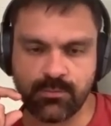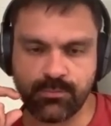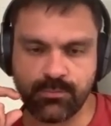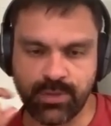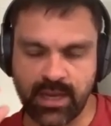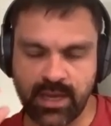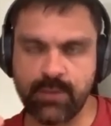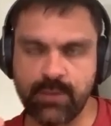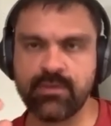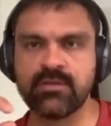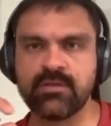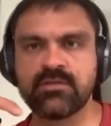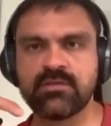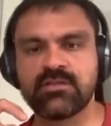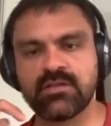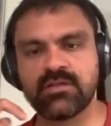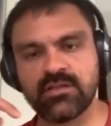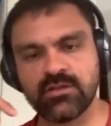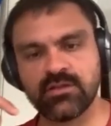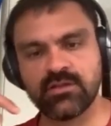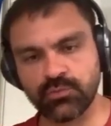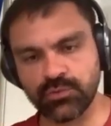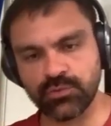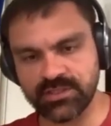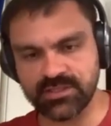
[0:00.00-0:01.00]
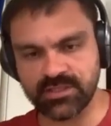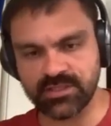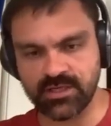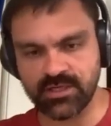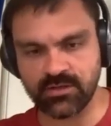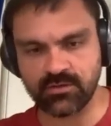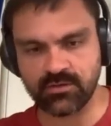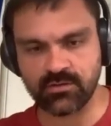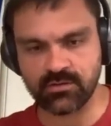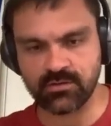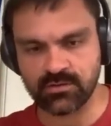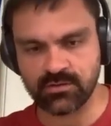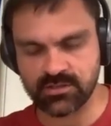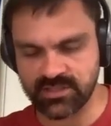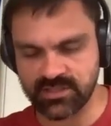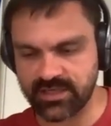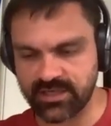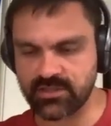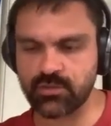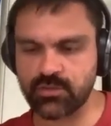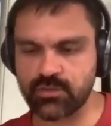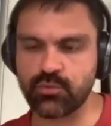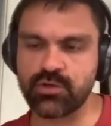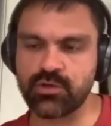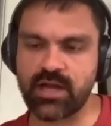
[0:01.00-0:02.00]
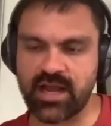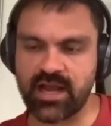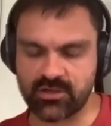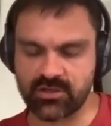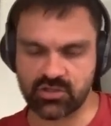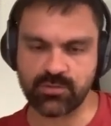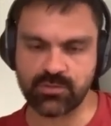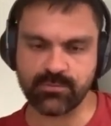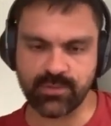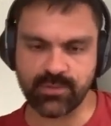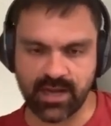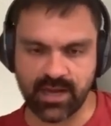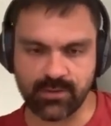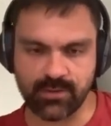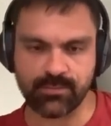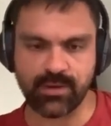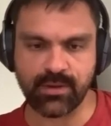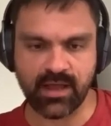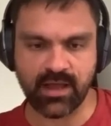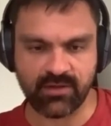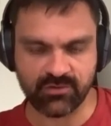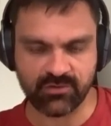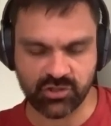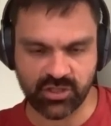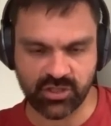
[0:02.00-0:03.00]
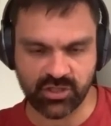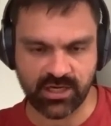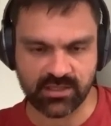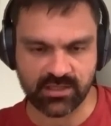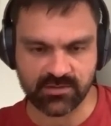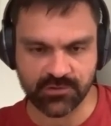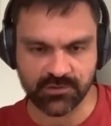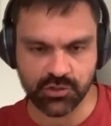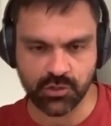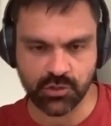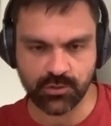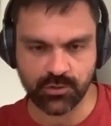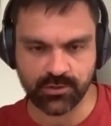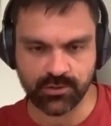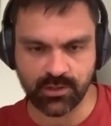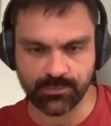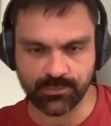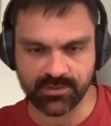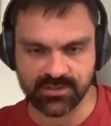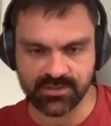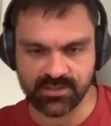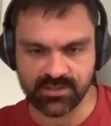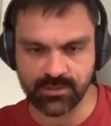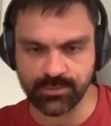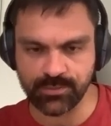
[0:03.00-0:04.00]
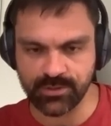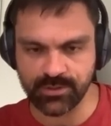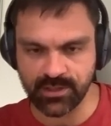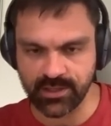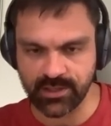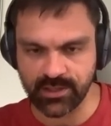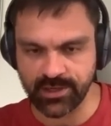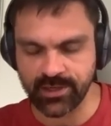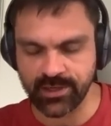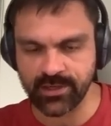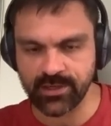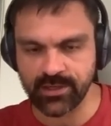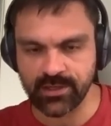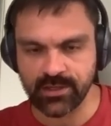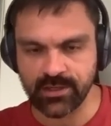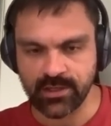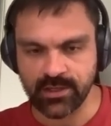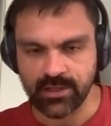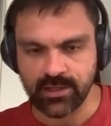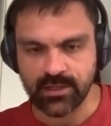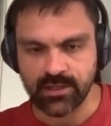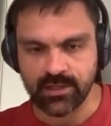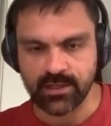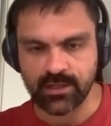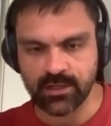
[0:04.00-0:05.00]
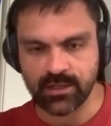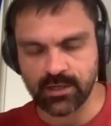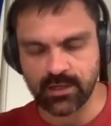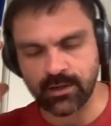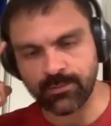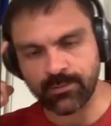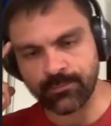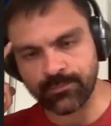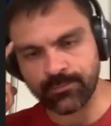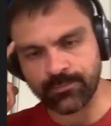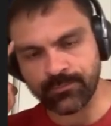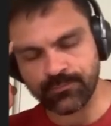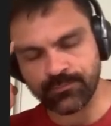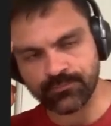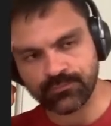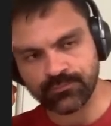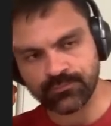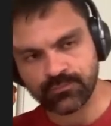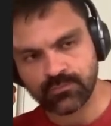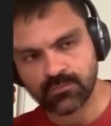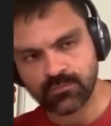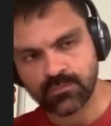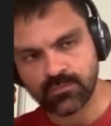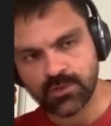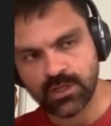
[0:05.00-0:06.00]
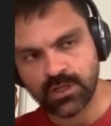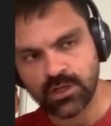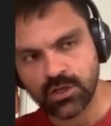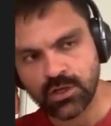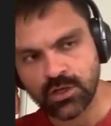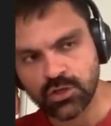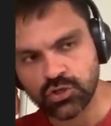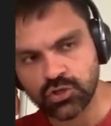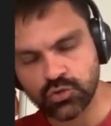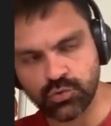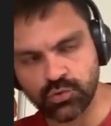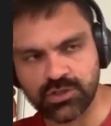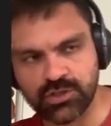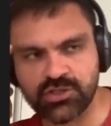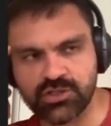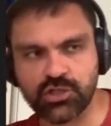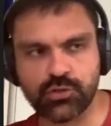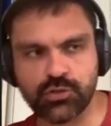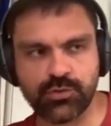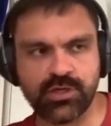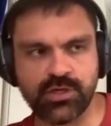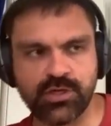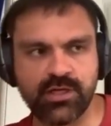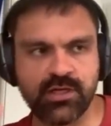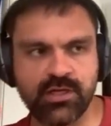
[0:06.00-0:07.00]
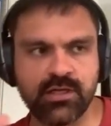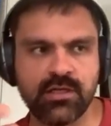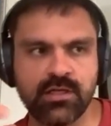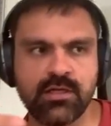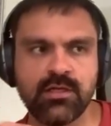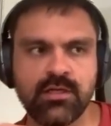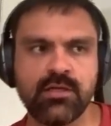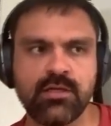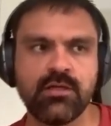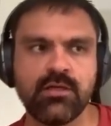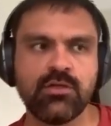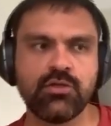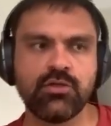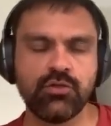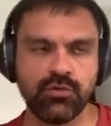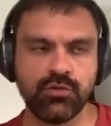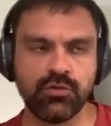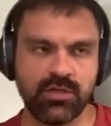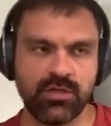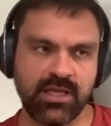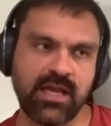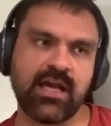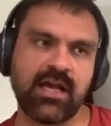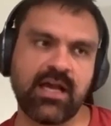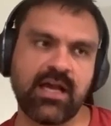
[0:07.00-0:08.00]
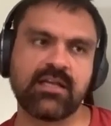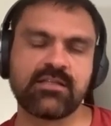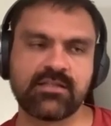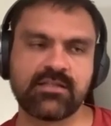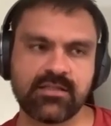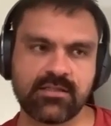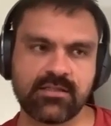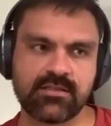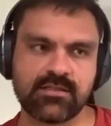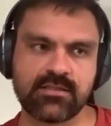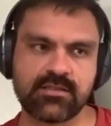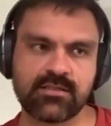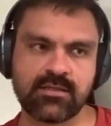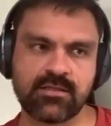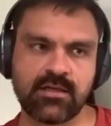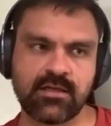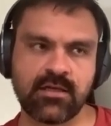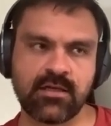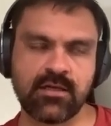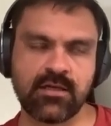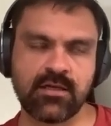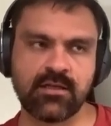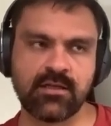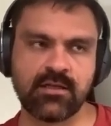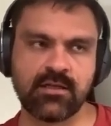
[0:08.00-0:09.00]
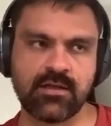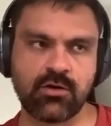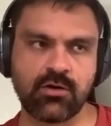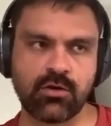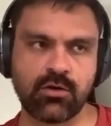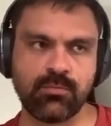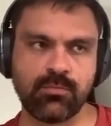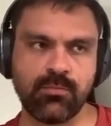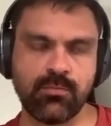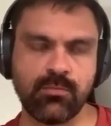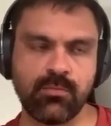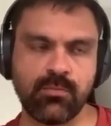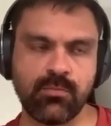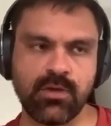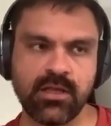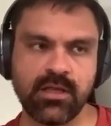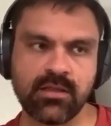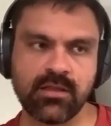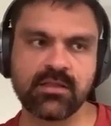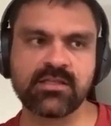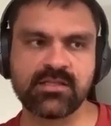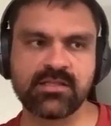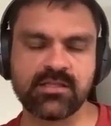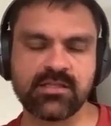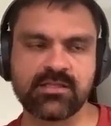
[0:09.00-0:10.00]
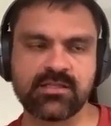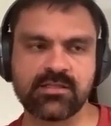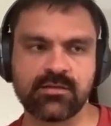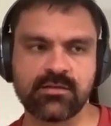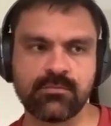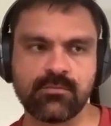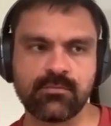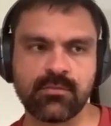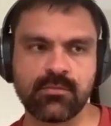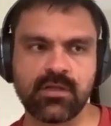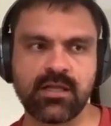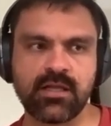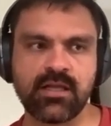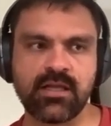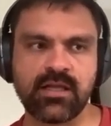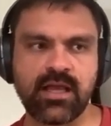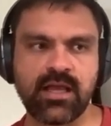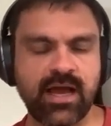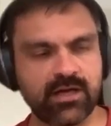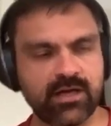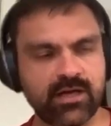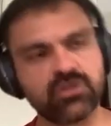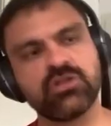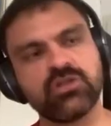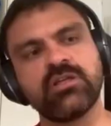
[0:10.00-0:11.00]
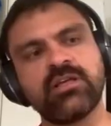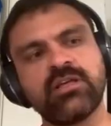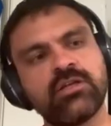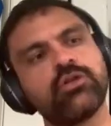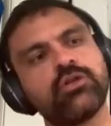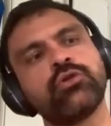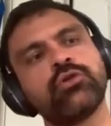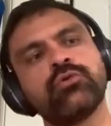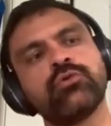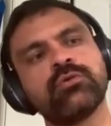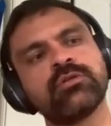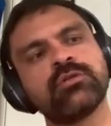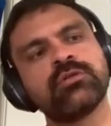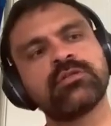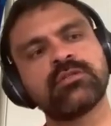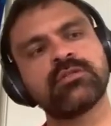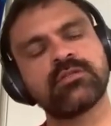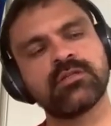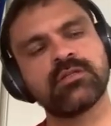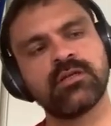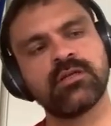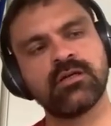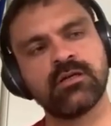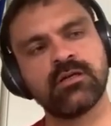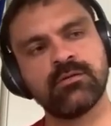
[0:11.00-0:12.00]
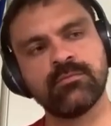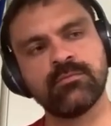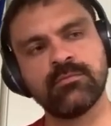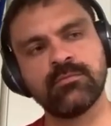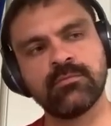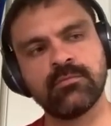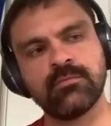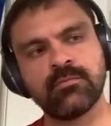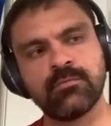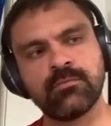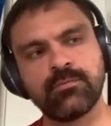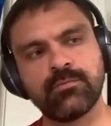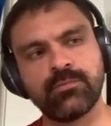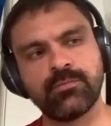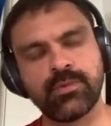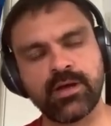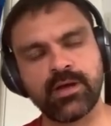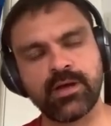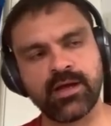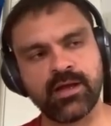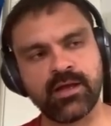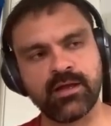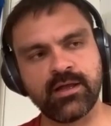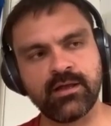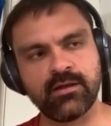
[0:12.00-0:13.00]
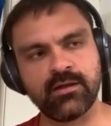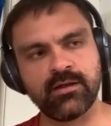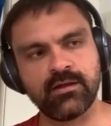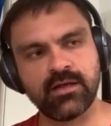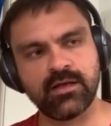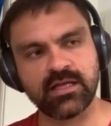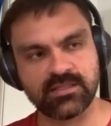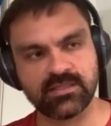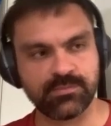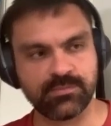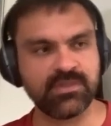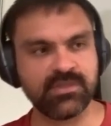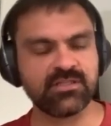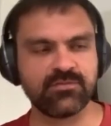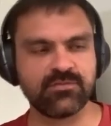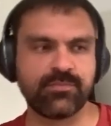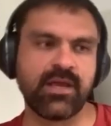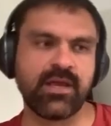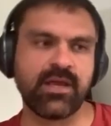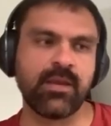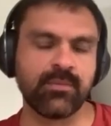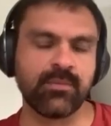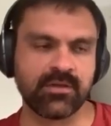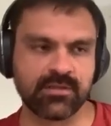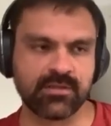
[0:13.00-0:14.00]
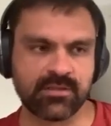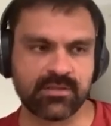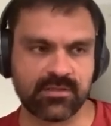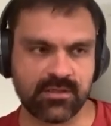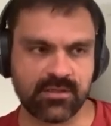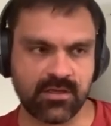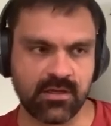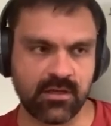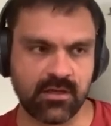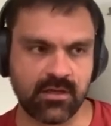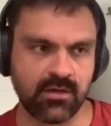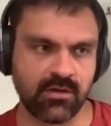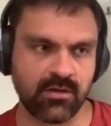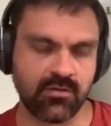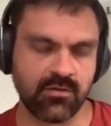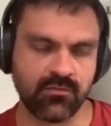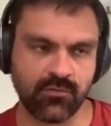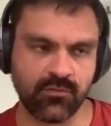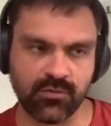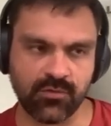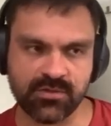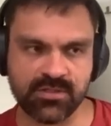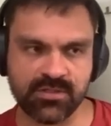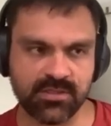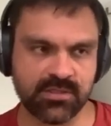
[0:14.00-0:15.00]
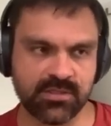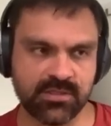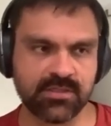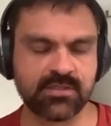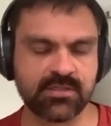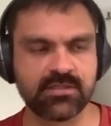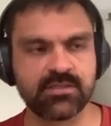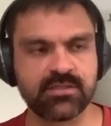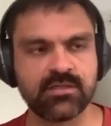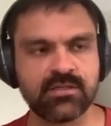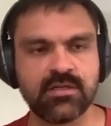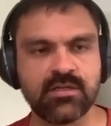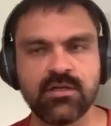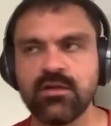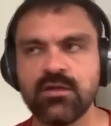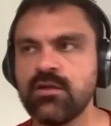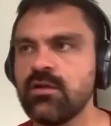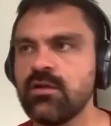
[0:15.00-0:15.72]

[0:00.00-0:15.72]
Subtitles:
payment in the retail sector might have a chance of showing up in CPI. To what degree do the assets that are in the system actually get used as means of payment versus